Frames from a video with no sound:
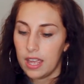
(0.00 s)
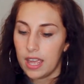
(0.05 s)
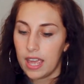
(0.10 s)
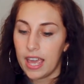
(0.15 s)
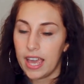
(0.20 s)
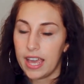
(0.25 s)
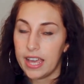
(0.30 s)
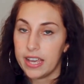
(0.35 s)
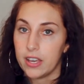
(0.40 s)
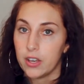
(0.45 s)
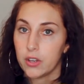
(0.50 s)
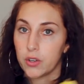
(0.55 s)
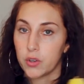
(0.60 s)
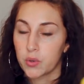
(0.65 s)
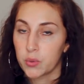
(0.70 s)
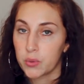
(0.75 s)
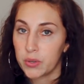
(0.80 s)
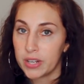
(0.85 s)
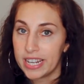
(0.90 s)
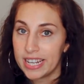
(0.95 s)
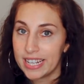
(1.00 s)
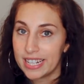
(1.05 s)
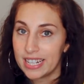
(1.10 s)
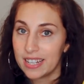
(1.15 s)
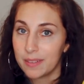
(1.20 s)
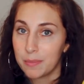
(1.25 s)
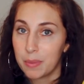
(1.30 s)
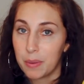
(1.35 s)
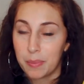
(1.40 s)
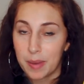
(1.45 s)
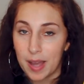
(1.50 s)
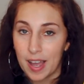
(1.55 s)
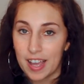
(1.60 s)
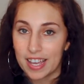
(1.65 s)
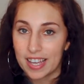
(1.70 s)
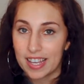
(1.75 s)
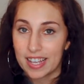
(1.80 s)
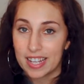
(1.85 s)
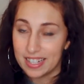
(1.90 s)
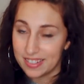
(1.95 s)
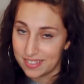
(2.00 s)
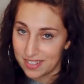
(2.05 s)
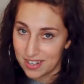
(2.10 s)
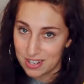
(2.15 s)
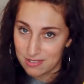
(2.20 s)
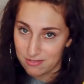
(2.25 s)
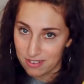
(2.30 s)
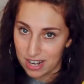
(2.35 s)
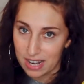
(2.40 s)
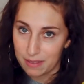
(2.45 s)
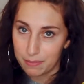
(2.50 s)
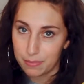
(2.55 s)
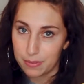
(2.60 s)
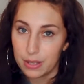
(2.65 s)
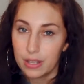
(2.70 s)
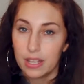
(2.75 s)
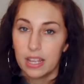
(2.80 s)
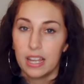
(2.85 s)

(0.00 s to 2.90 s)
a green papaya is not ripe,